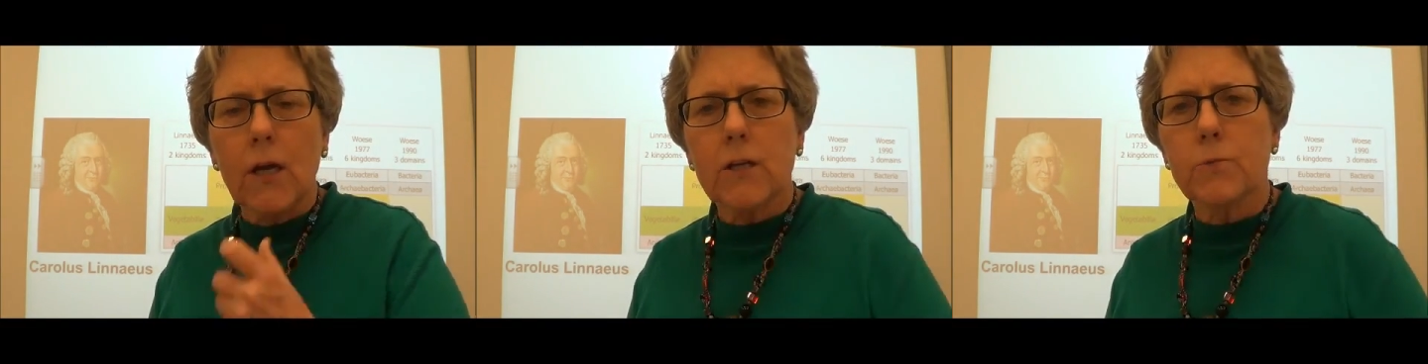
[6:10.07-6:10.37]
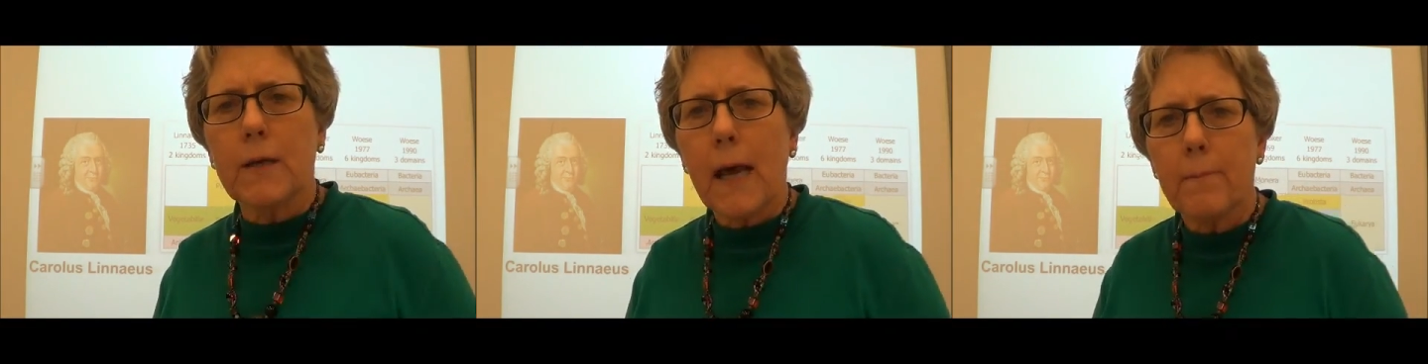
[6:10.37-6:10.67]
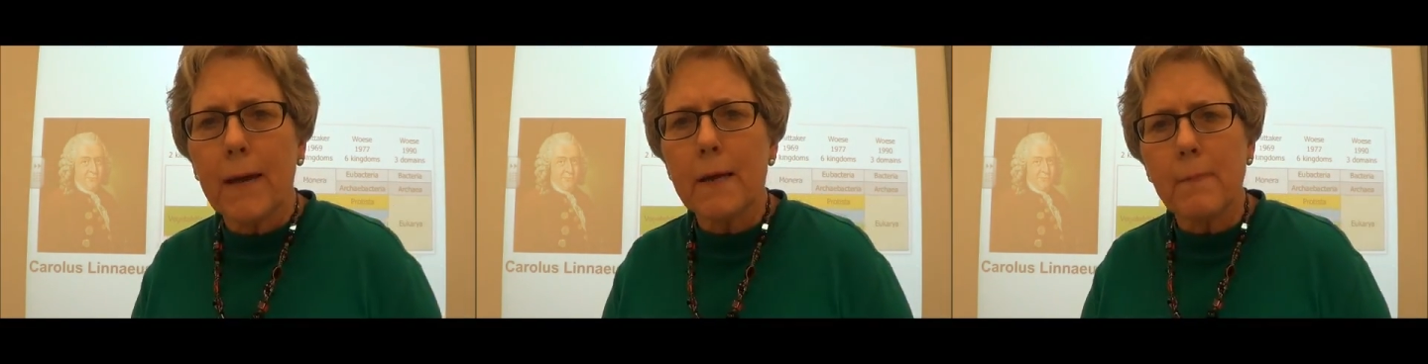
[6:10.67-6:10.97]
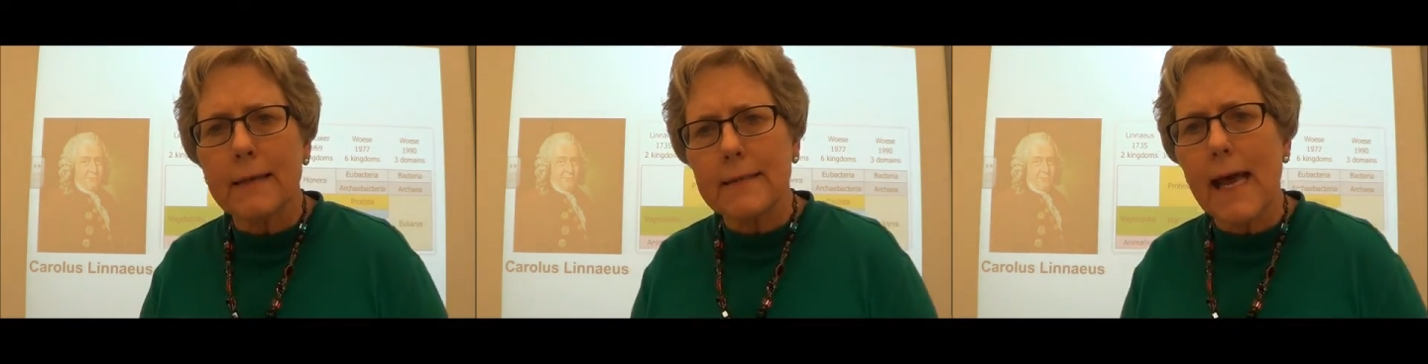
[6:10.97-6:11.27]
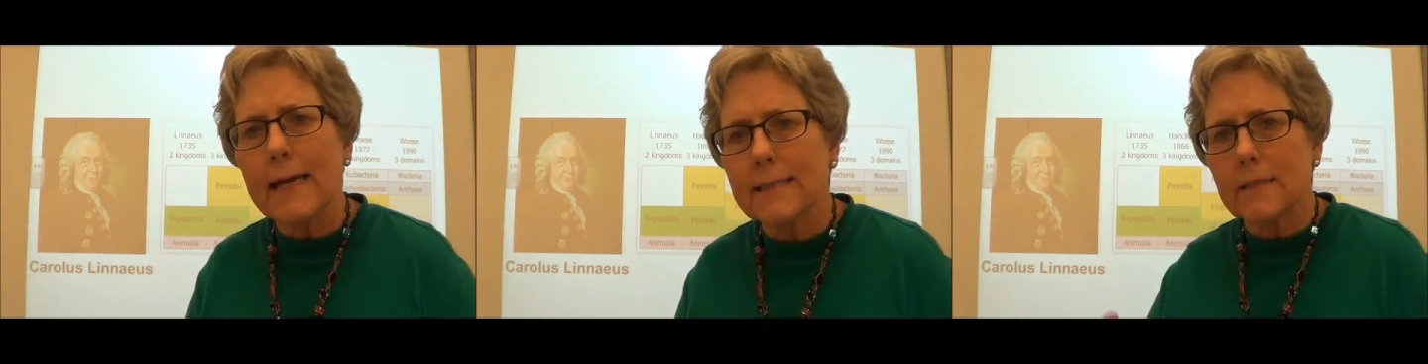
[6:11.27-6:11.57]
because when I pay my
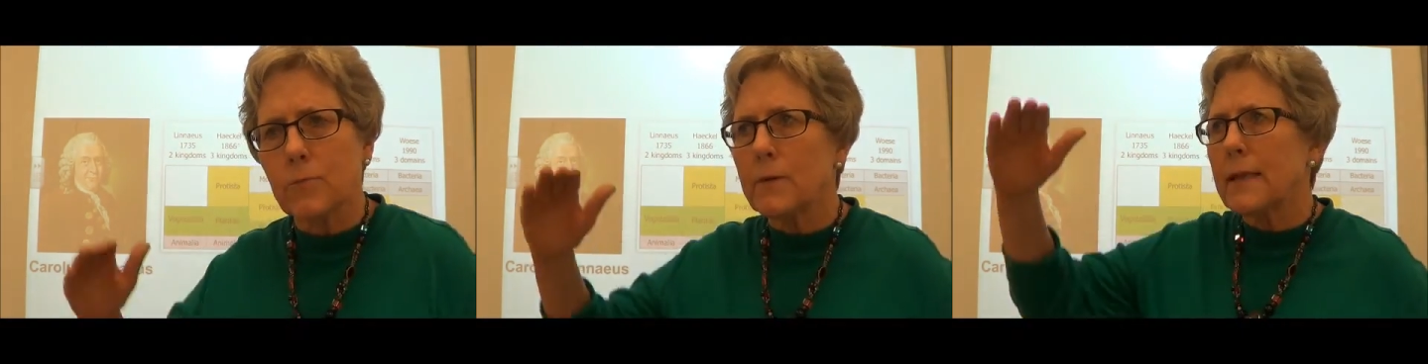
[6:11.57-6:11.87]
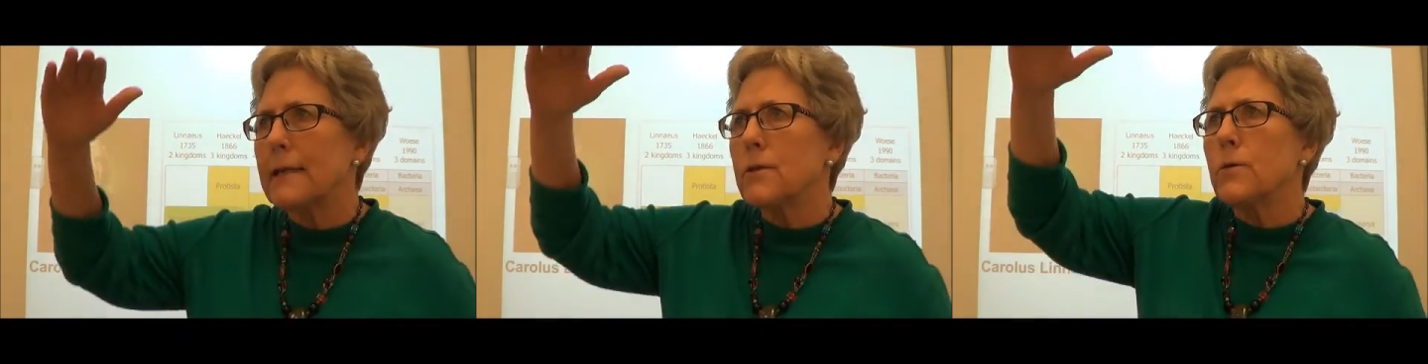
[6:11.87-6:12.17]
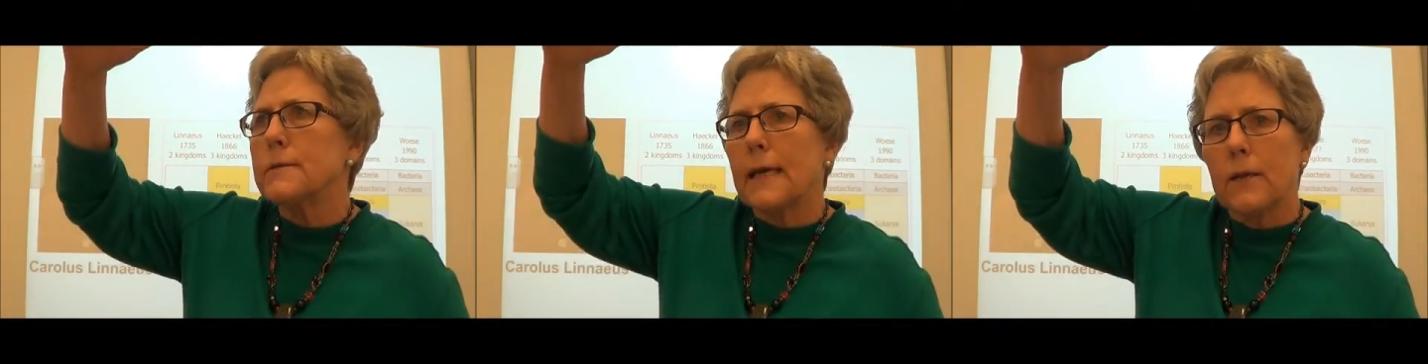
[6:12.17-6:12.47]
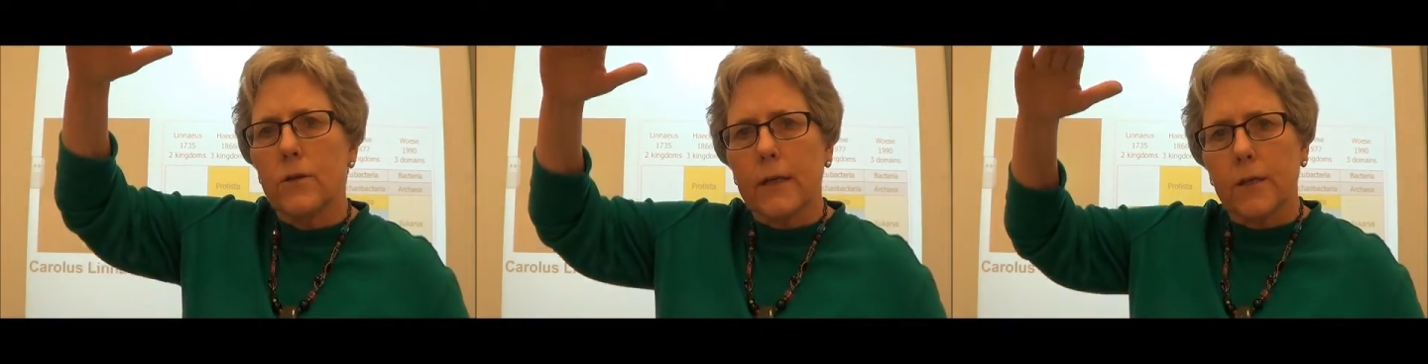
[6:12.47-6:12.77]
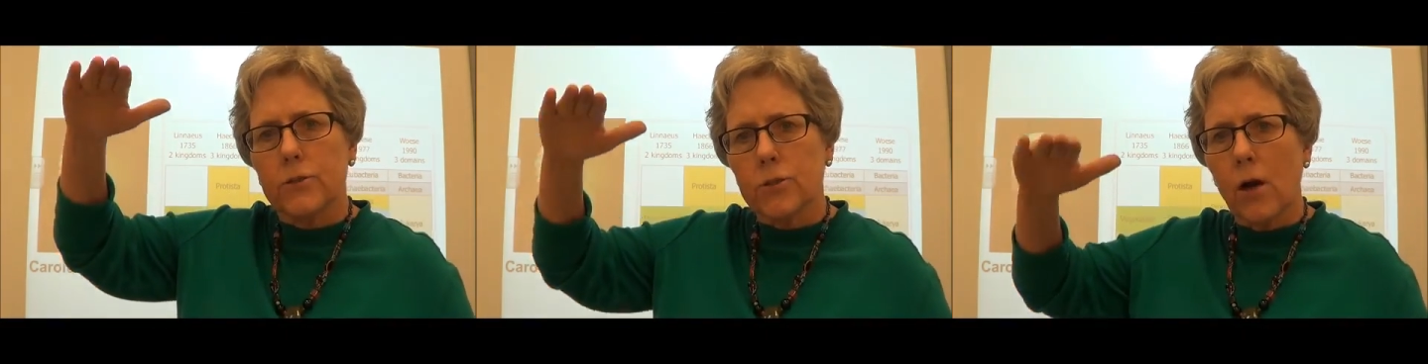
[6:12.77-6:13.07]
taxes, what they do is they look at
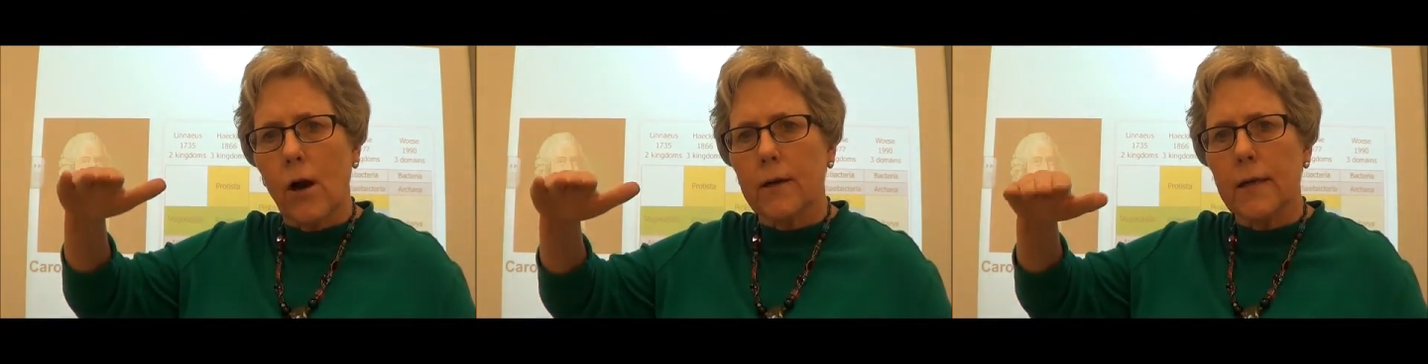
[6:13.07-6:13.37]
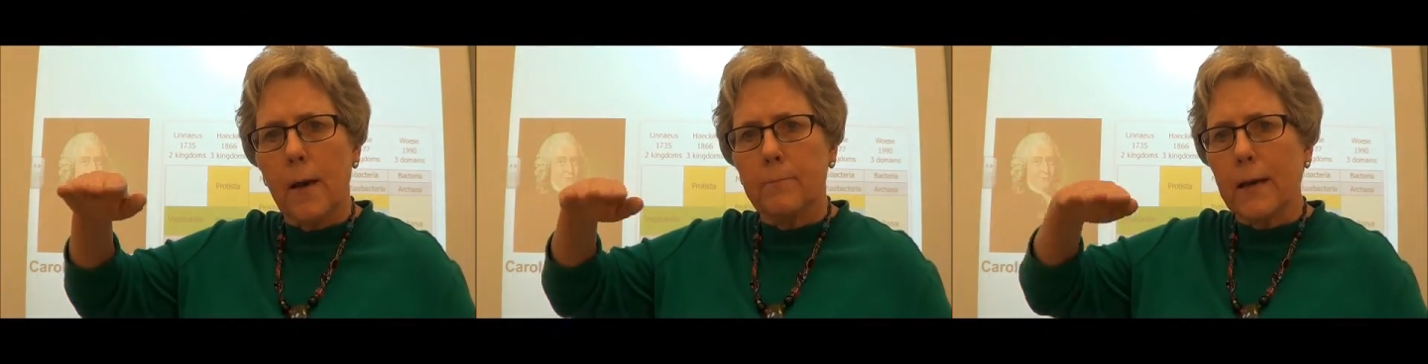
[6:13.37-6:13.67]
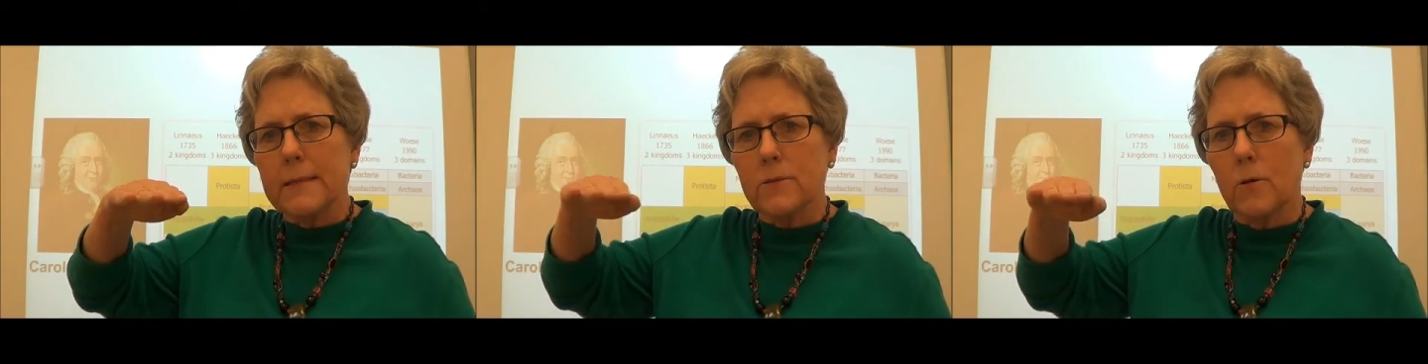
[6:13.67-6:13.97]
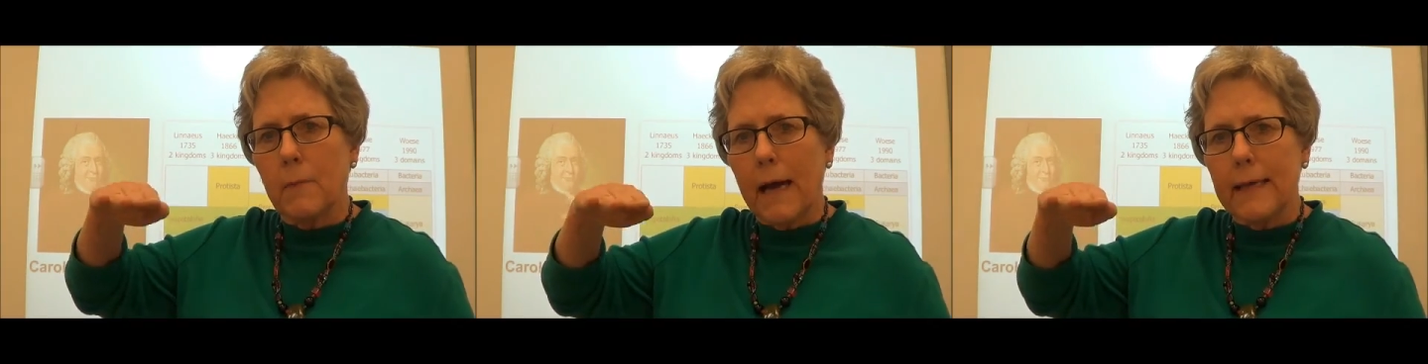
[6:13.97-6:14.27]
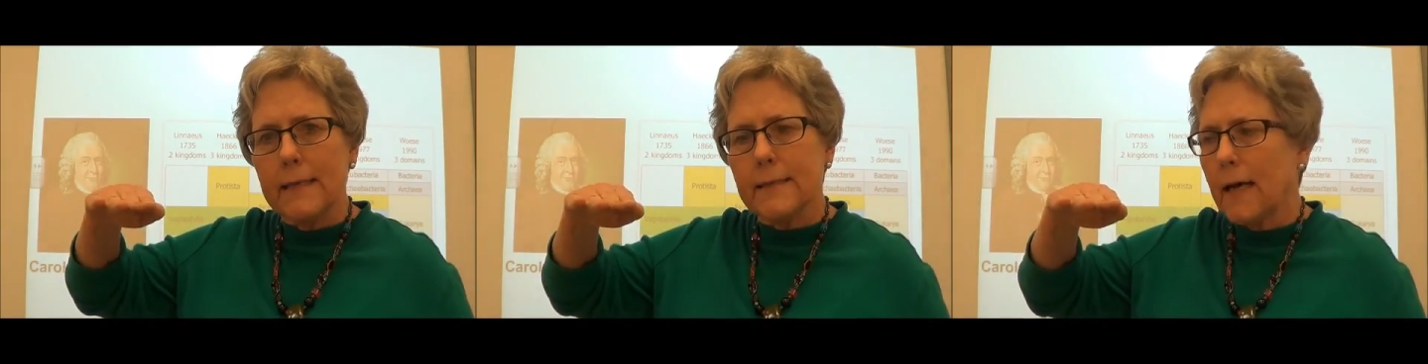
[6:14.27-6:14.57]
a chart based on
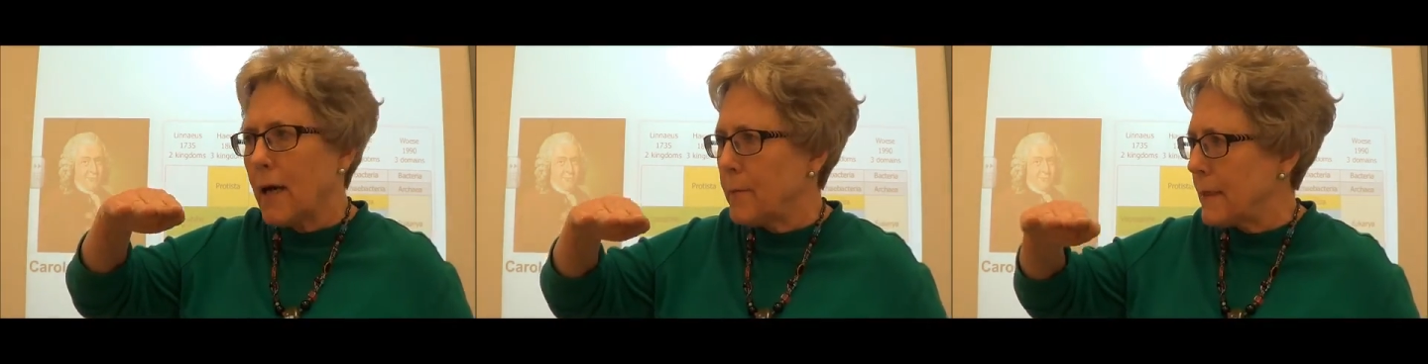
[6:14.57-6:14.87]
my income,